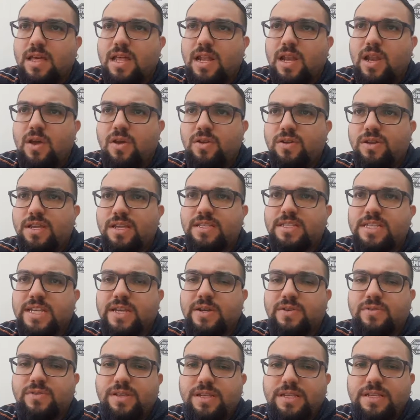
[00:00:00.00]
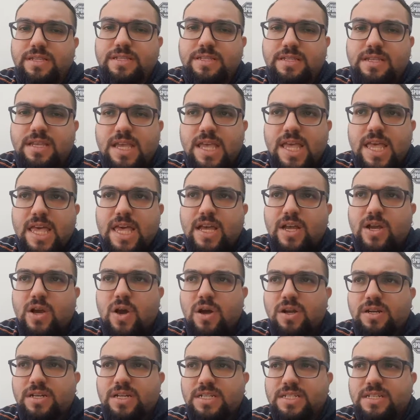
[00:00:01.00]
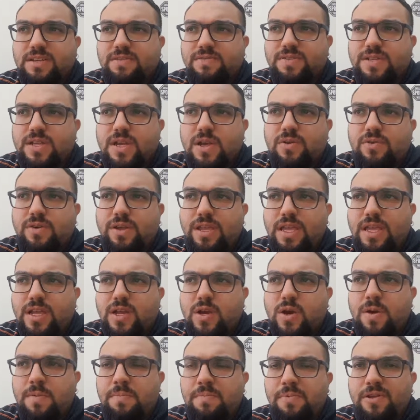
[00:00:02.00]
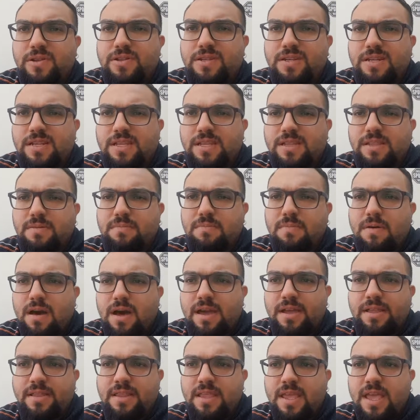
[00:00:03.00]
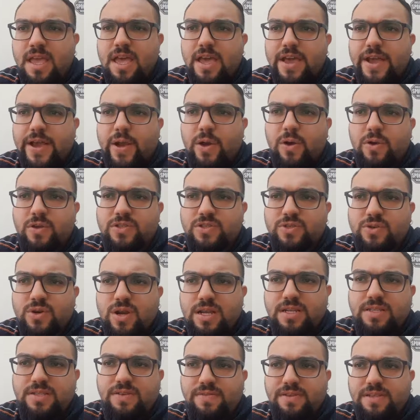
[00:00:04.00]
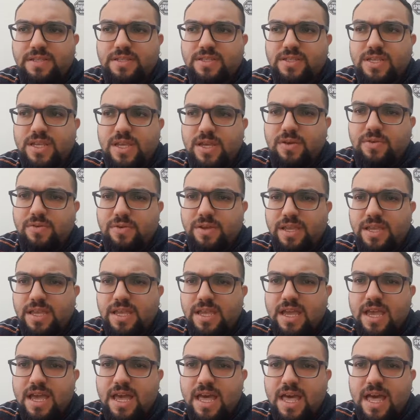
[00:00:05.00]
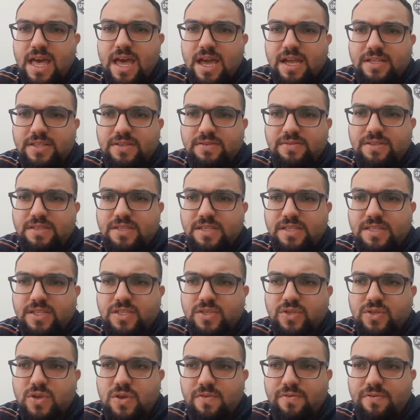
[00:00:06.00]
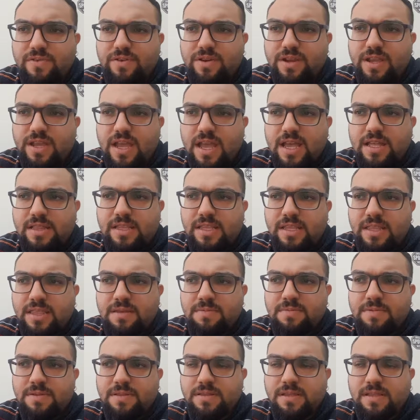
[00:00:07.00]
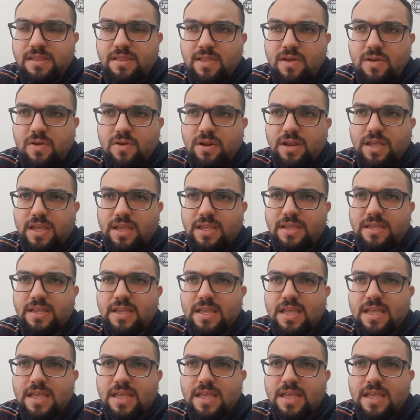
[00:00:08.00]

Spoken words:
Learning theories: cognitive theory, computed in the mind; constructivist theory, activity discovery and independent learning.